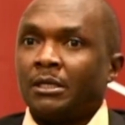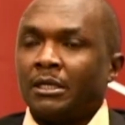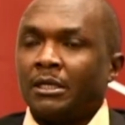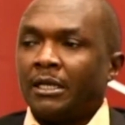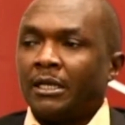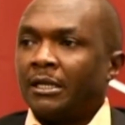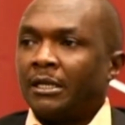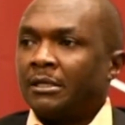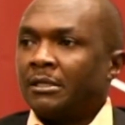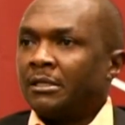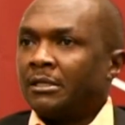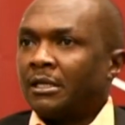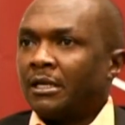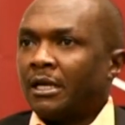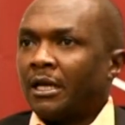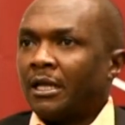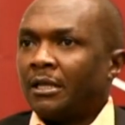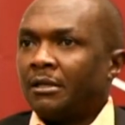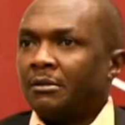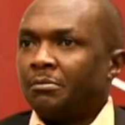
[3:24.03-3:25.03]
And
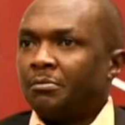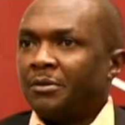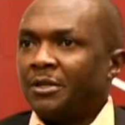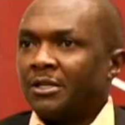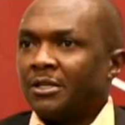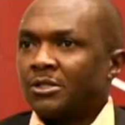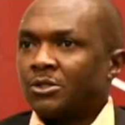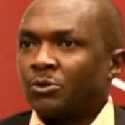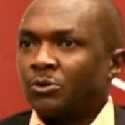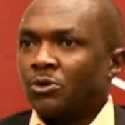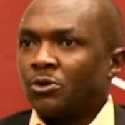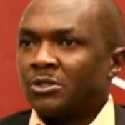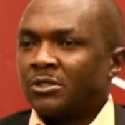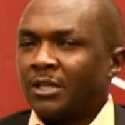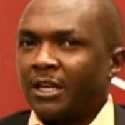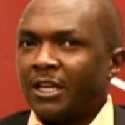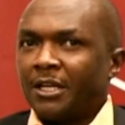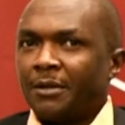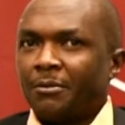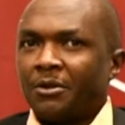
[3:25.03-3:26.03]
the PS was
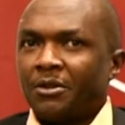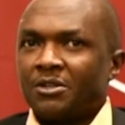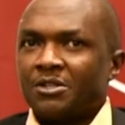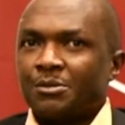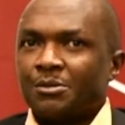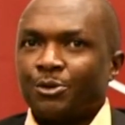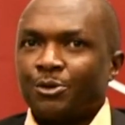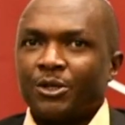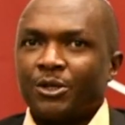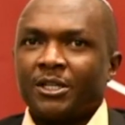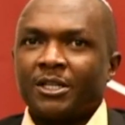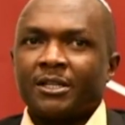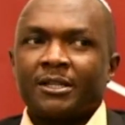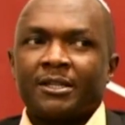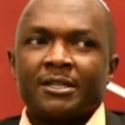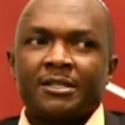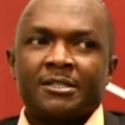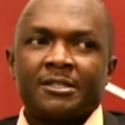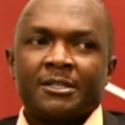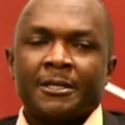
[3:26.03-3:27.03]
telling me this morning
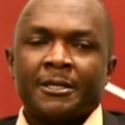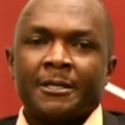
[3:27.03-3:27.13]
that